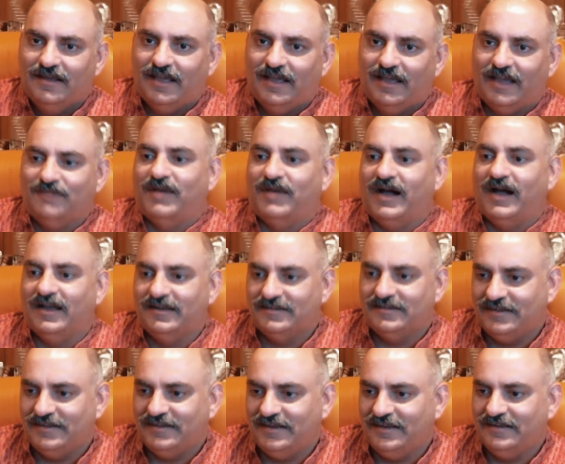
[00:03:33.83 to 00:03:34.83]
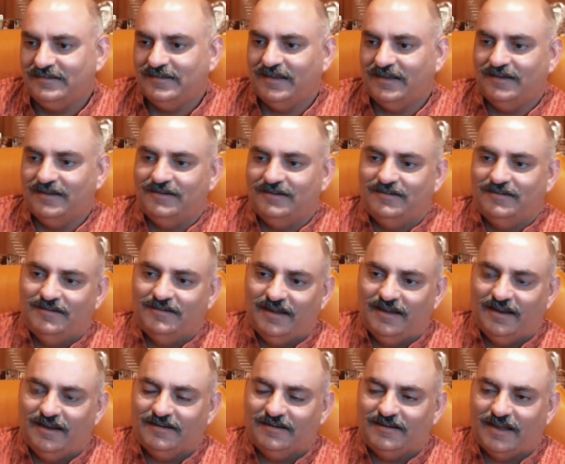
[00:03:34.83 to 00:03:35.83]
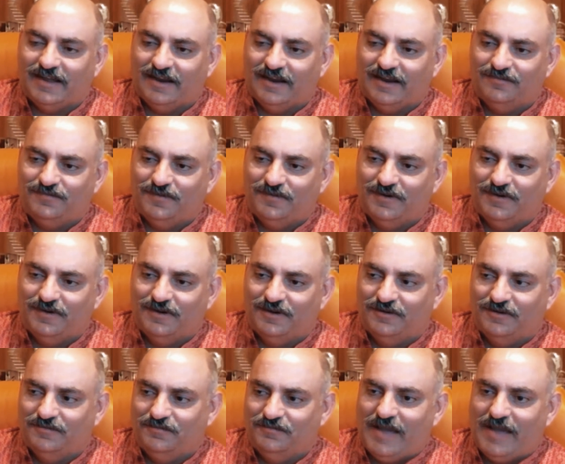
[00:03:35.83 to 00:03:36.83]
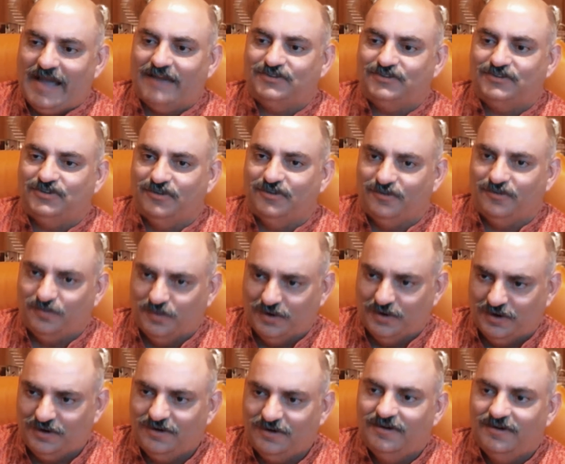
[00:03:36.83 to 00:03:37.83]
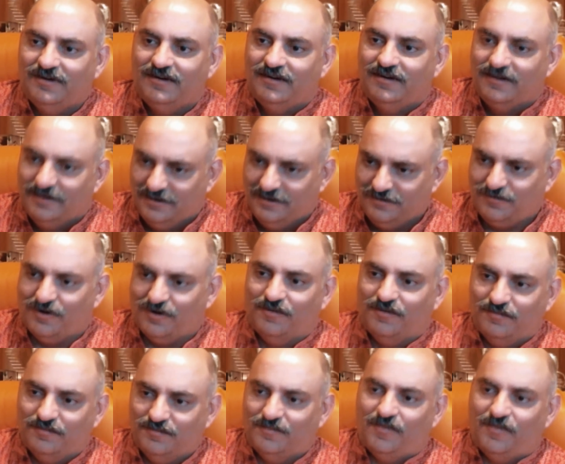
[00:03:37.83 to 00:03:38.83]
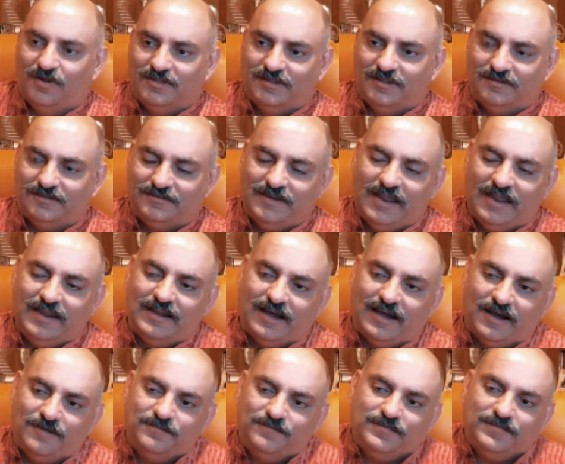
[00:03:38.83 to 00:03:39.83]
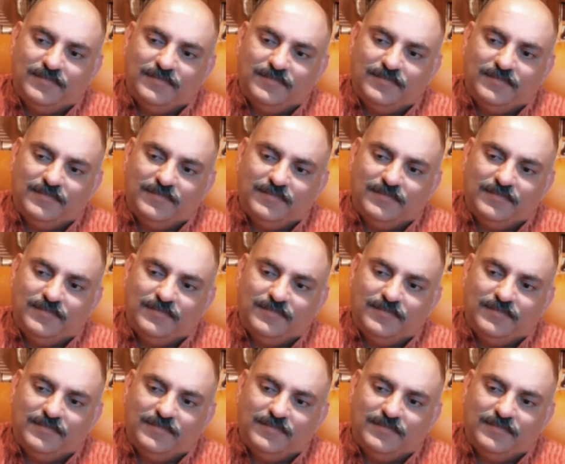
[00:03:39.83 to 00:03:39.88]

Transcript: and biases and kind of passions were from all this data.